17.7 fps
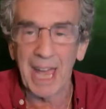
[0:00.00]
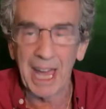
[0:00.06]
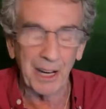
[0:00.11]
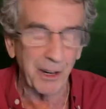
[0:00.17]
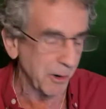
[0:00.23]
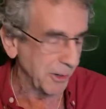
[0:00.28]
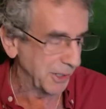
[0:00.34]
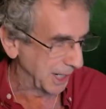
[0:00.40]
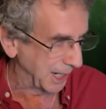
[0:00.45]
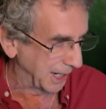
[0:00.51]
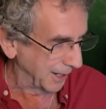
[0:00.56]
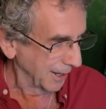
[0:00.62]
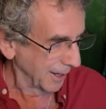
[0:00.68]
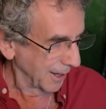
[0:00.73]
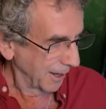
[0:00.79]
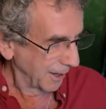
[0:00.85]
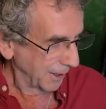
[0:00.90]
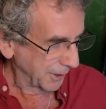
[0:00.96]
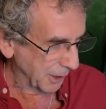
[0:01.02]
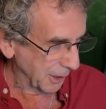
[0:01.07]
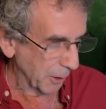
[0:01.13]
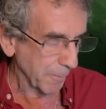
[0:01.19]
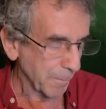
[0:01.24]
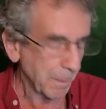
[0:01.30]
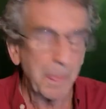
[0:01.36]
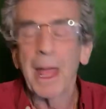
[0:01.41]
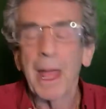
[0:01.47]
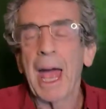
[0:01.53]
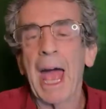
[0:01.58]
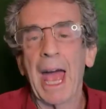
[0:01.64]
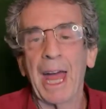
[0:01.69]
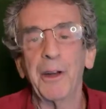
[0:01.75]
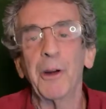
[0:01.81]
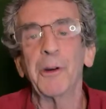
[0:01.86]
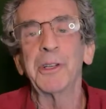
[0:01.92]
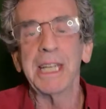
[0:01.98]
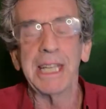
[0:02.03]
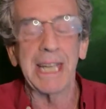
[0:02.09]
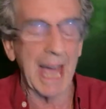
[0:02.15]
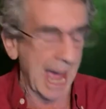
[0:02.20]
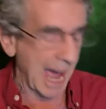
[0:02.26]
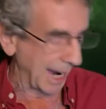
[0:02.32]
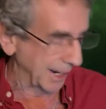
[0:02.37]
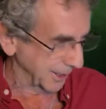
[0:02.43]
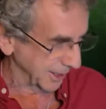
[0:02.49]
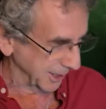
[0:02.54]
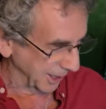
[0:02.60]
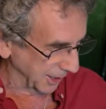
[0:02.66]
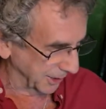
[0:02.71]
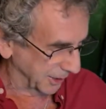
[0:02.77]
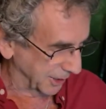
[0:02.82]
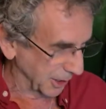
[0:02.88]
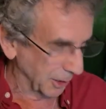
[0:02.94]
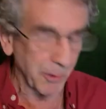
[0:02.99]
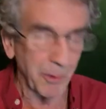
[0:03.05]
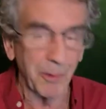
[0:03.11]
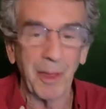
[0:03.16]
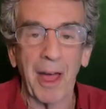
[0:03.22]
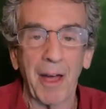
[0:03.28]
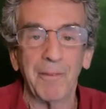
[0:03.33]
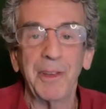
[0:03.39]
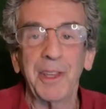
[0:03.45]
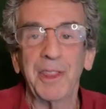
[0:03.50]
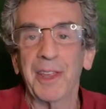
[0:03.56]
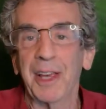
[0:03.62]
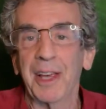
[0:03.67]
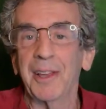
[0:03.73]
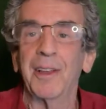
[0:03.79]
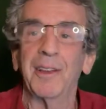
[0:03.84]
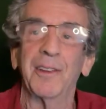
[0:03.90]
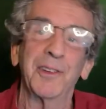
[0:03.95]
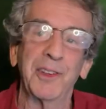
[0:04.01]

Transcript: energy. So energy, action. So everything,